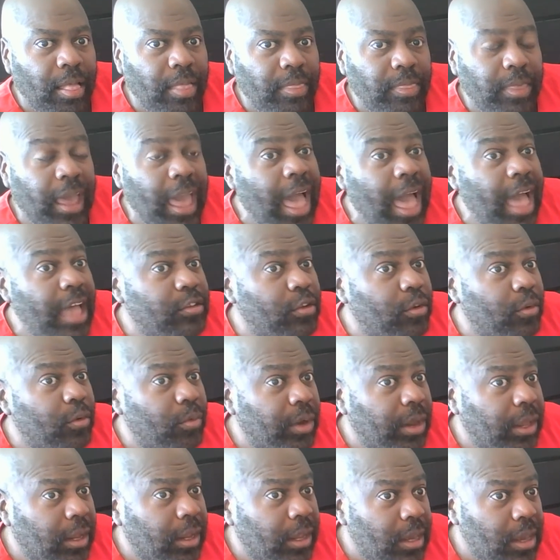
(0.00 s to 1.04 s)
the guys who
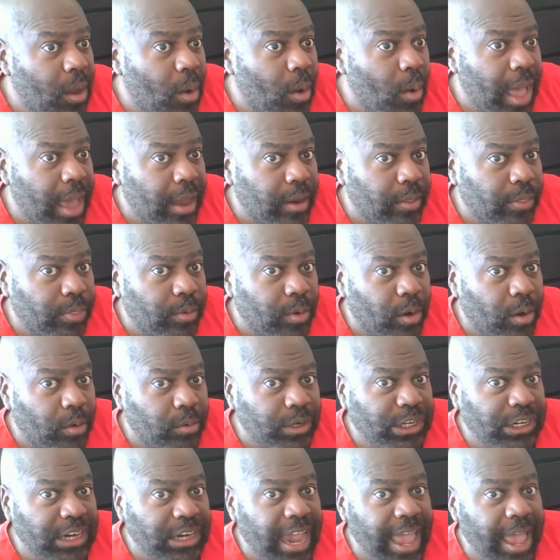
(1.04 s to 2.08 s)
really know how to throw
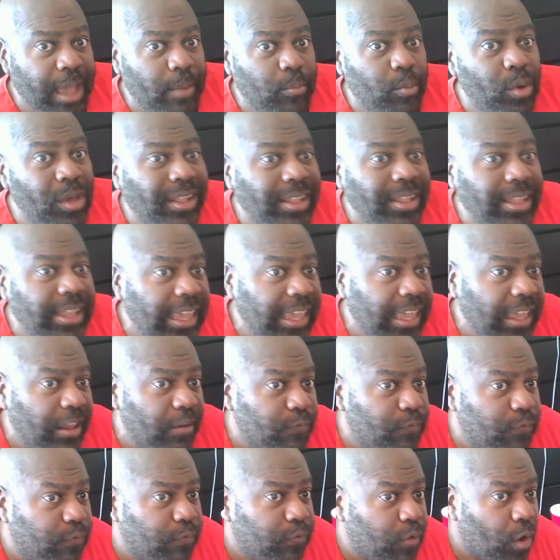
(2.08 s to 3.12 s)
a jab will lean
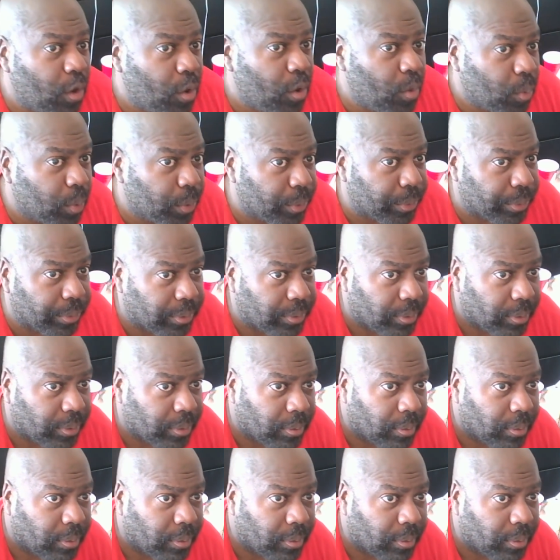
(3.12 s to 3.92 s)
forward.